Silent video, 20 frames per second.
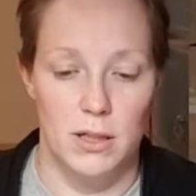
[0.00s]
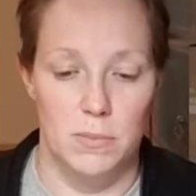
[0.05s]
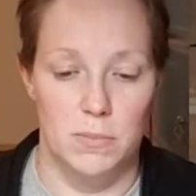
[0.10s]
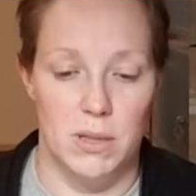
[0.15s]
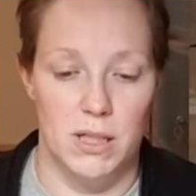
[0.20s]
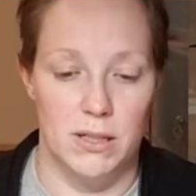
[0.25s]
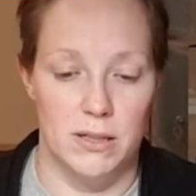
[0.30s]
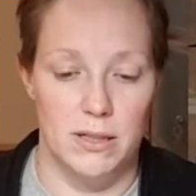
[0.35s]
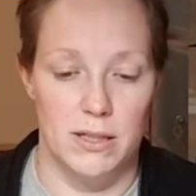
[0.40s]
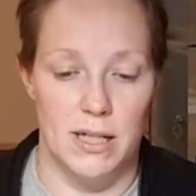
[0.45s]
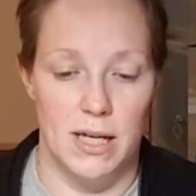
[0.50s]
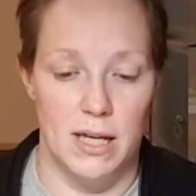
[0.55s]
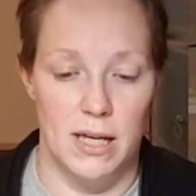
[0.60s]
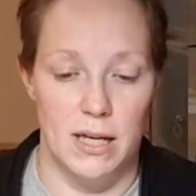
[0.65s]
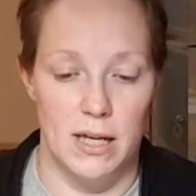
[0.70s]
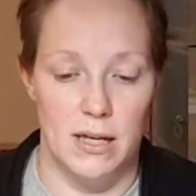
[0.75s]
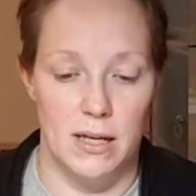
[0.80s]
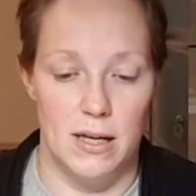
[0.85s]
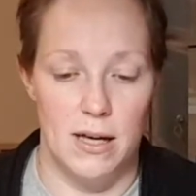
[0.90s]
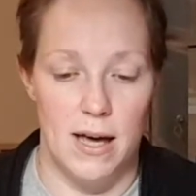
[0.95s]
But
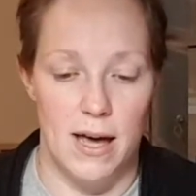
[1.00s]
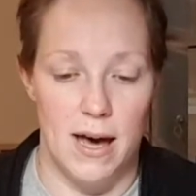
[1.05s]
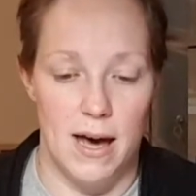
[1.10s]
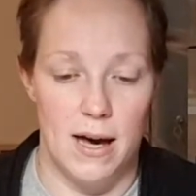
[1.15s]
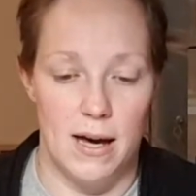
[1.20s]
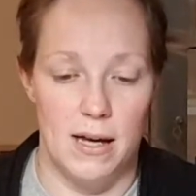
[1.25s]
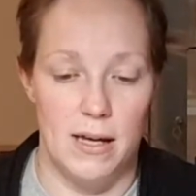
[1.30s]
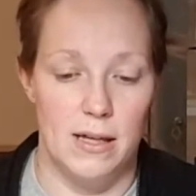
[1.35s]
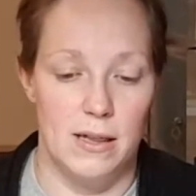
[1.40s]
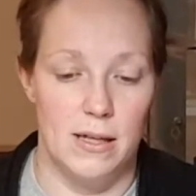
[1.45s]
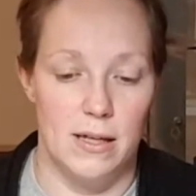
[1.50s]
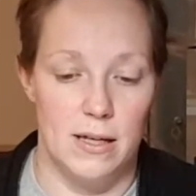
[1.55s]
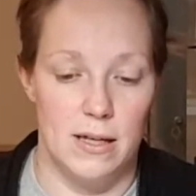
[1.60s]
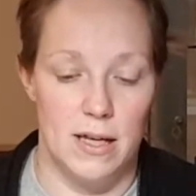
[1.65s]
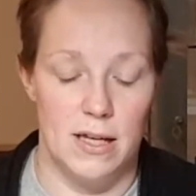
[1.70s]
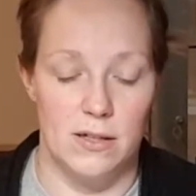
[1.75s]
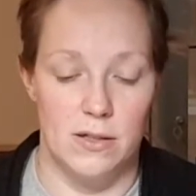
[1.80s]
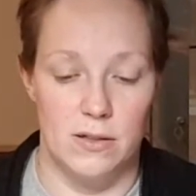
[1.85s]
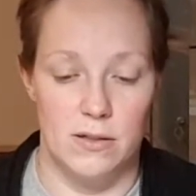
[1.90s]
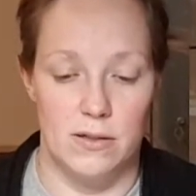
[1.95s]
I highly
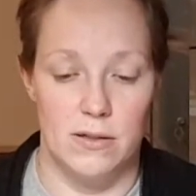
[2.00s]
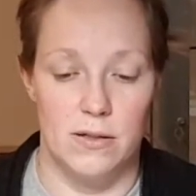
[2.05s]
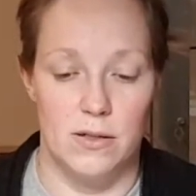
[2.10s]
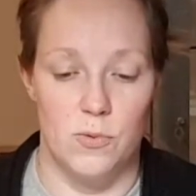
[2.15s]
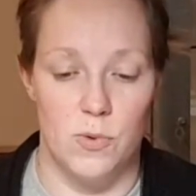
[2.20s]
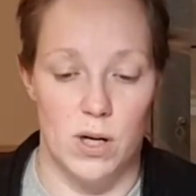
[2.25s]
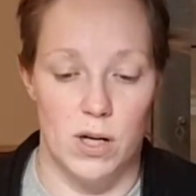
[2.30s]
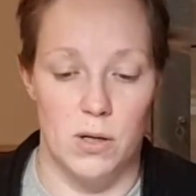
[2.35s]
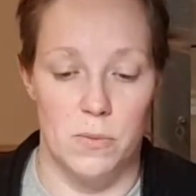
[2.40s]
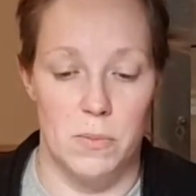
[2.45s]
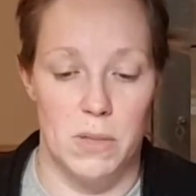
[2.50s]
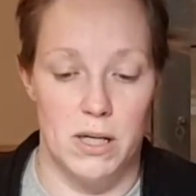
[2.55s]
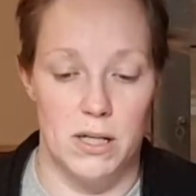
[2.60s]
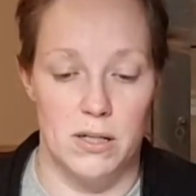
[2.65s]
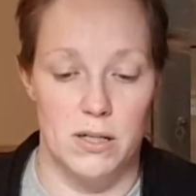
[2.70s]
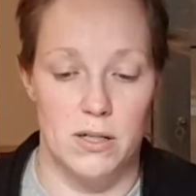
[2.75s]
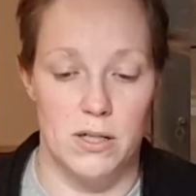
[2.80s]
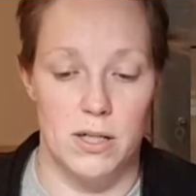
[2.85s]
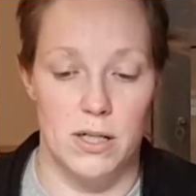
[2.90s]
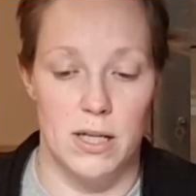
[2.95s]
can
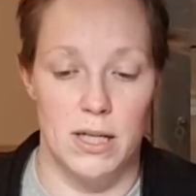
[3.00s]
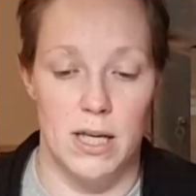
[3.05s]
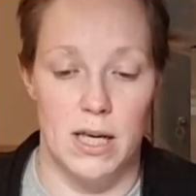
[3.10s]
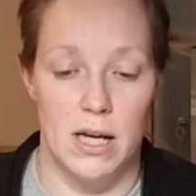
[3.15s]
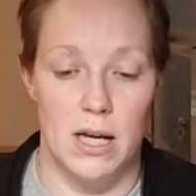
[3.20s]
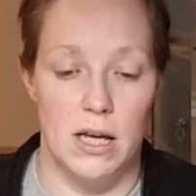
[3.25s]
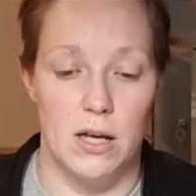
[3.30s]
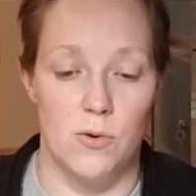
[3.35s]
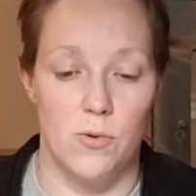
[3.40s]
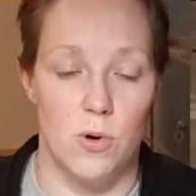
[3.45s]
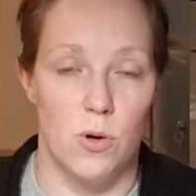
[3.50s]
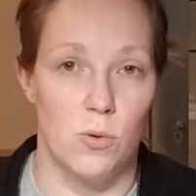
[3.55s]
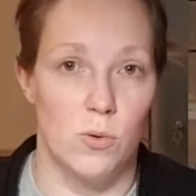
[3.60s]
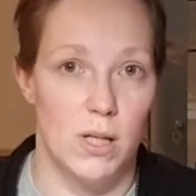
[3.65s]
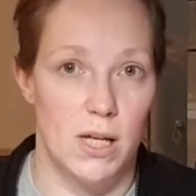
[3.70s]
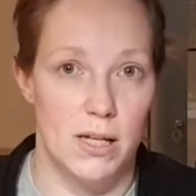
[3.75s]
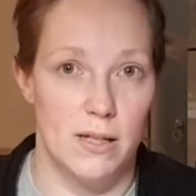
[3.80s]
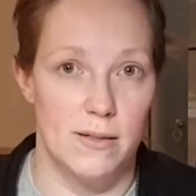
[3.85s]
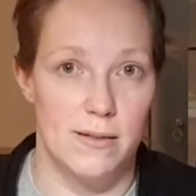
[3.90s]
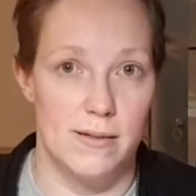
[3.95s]
recommend getting grow
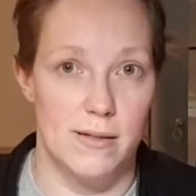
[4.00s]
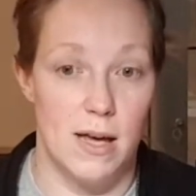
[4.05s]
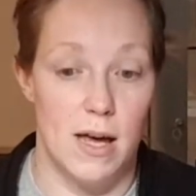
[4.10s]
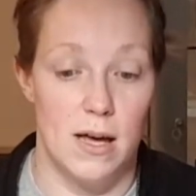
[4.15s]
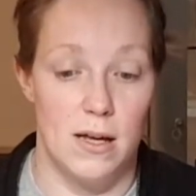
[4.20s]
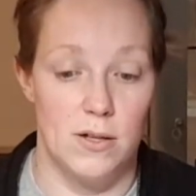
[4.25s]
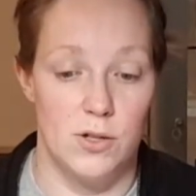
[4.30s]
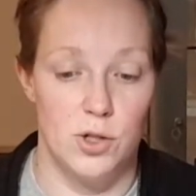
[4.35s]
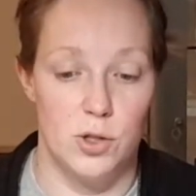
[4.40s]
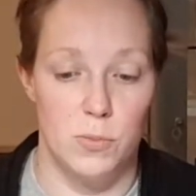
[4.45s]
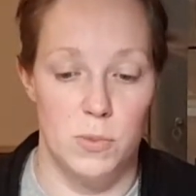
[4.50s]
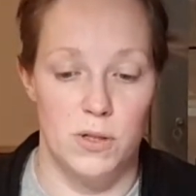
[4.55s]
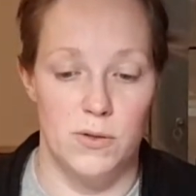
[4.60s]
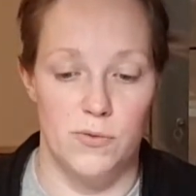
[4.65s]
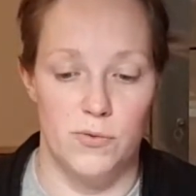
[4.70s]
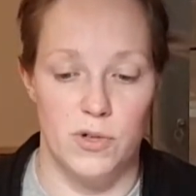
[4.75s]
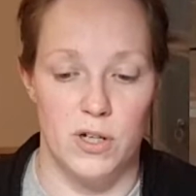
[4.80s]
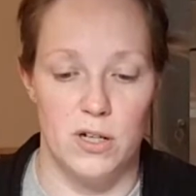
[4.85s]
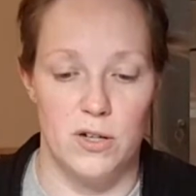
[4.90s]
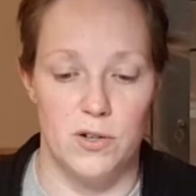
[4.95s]
lights and
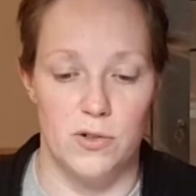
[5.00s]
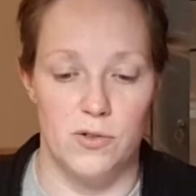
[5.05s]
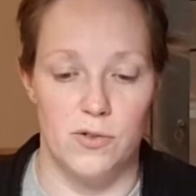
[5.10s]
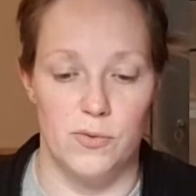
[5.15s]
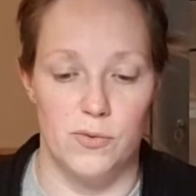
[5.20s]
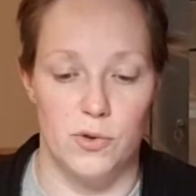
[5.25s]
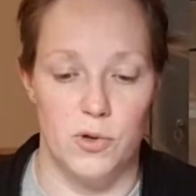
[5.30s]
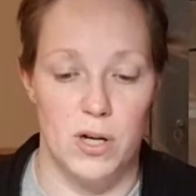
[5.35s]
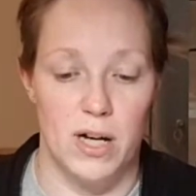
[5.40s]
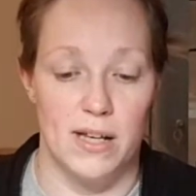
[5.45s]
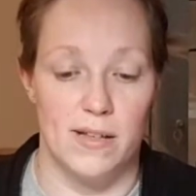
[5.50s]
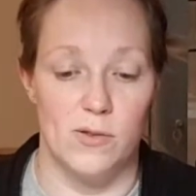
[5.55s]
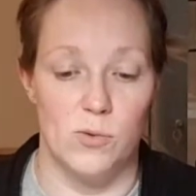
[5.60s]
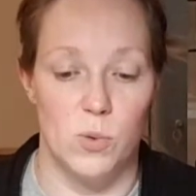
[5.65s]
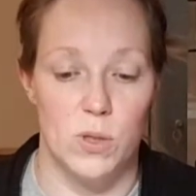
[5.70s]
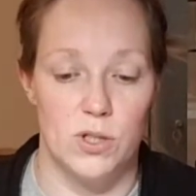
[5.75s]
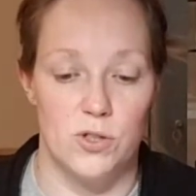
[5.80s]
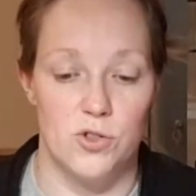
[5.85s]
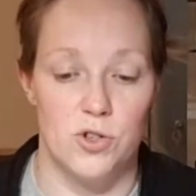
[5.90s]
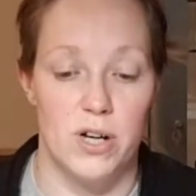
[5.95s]
humidifiers for next
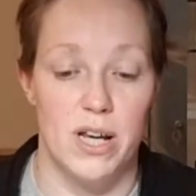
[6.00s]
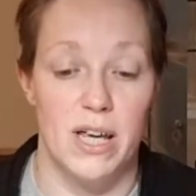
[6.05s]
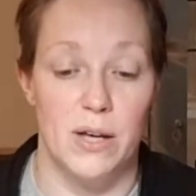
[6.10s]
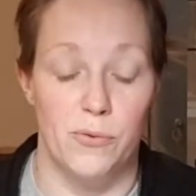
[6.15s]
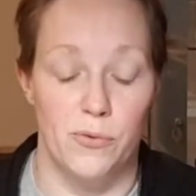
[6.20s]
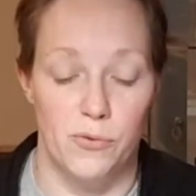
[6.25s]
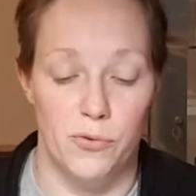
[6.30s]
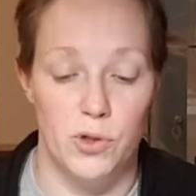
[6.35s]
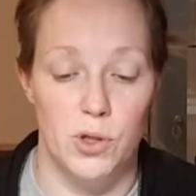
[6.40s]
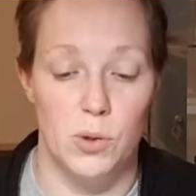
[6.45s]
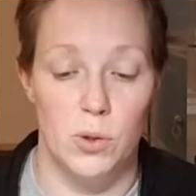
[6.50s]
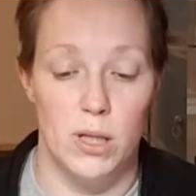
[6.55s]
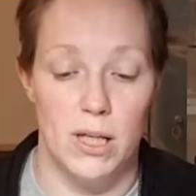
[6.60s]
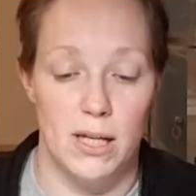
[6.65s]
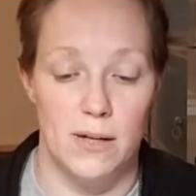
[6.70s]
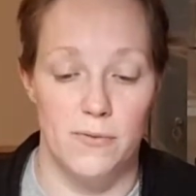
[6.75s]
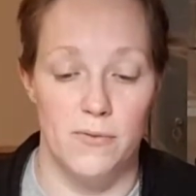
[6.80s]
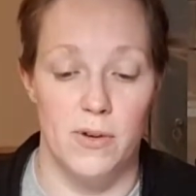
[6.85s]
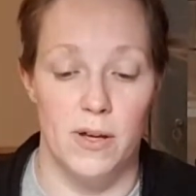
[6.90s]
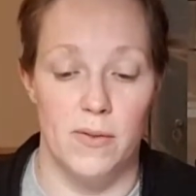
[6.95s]
winter if you
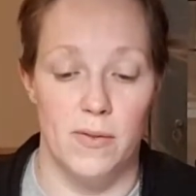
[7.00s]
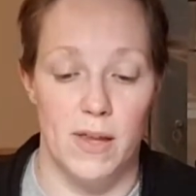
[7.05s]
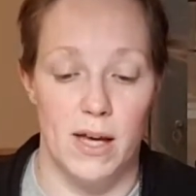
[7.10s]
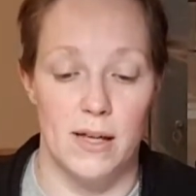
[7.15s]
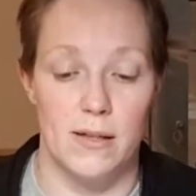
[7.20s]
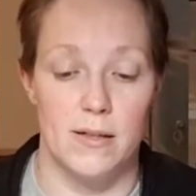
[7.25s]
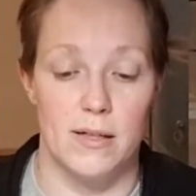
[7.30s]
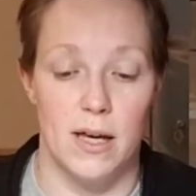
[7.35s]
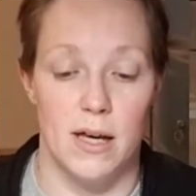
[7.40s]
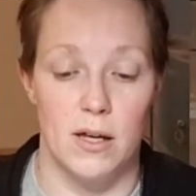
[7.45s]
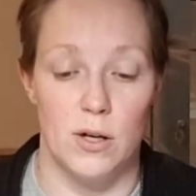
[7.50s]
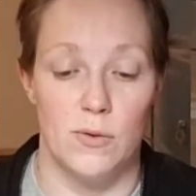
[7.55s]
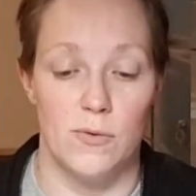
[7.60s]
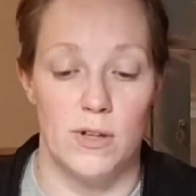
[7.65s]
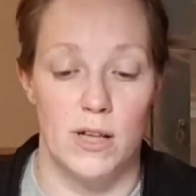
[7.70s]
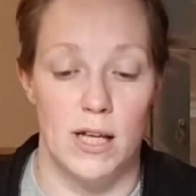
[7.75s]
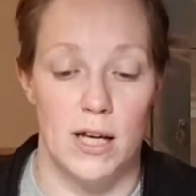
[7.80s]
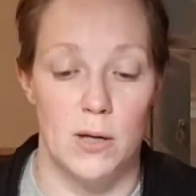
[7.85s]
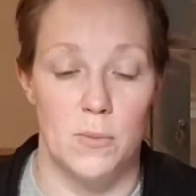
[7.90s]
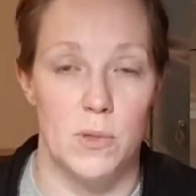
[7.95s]
live in that kind of
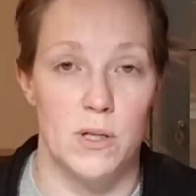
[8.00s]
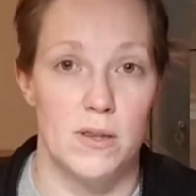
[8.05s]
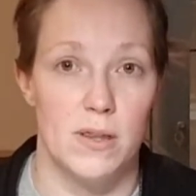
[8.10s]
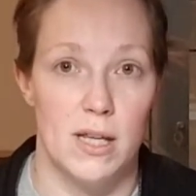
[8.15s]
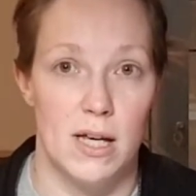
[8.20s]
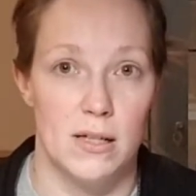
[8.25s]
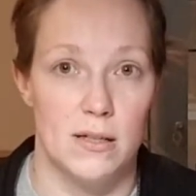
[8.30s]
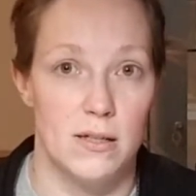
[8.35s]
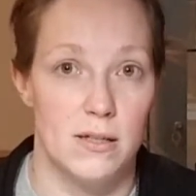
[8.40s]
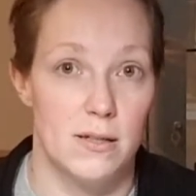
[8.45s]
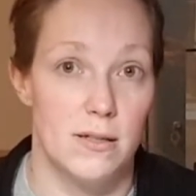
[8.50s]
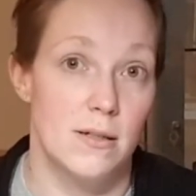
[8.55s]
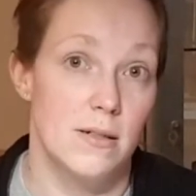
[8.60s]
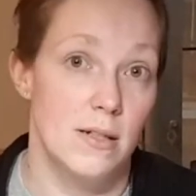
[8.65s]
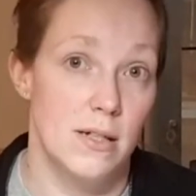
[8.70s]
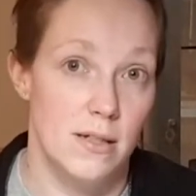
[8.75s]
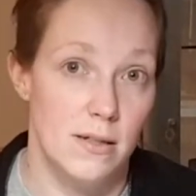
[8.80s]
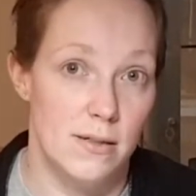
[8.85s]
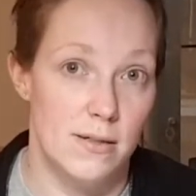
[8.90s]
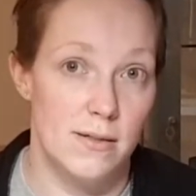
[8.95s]
climate that
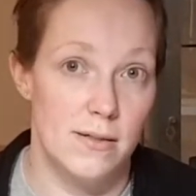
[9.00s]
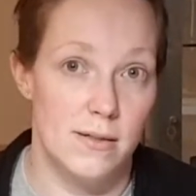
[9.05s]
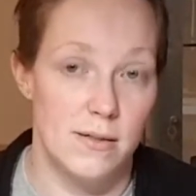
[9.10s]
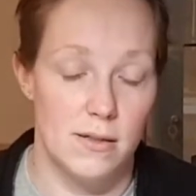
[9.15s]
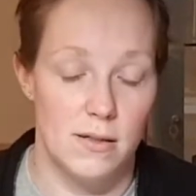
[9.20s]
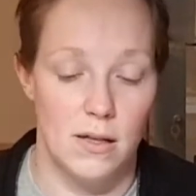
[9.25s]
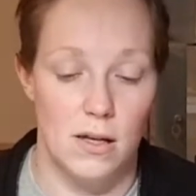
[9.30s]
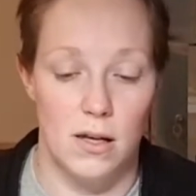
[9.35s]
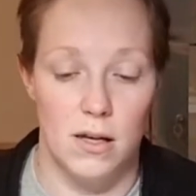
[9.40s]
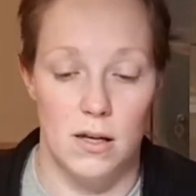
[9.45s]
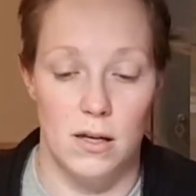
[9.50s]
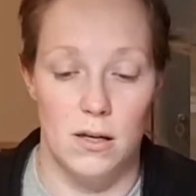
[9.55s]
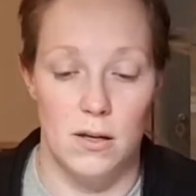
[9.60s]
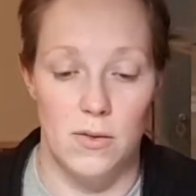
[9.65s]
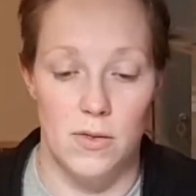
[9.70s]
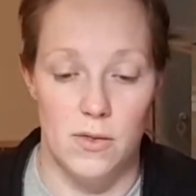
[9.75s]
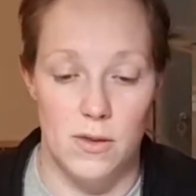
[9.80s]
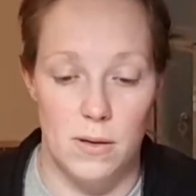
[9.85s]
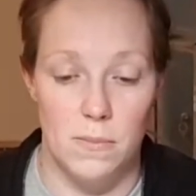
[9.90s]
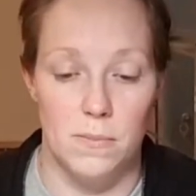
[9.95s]
needs
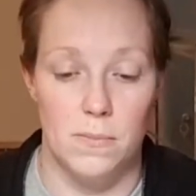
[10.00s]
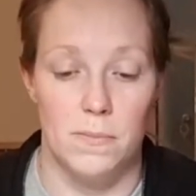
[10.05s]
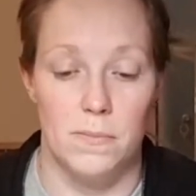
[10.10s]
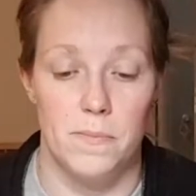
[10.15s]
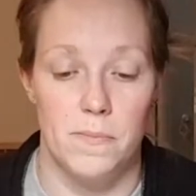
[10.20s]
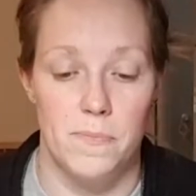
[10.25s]
them.